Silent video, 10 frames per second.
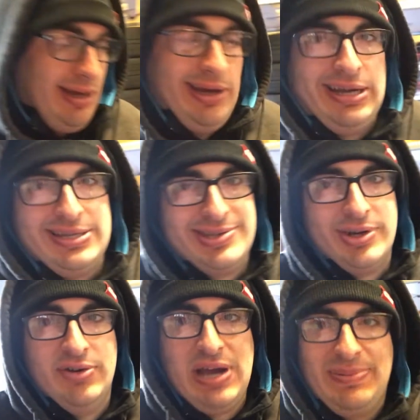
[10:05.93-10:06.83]
All right, guys, so I'm
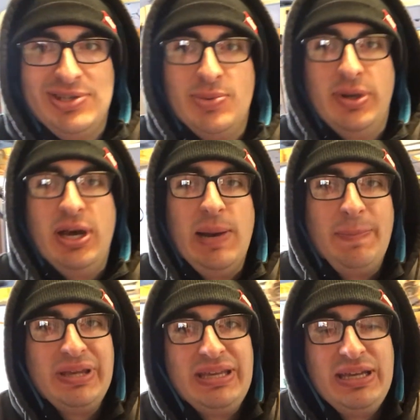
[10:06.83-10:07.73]
gonna wrap this one
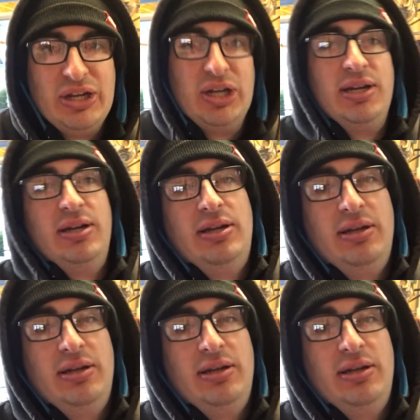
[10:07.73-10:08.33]
up here.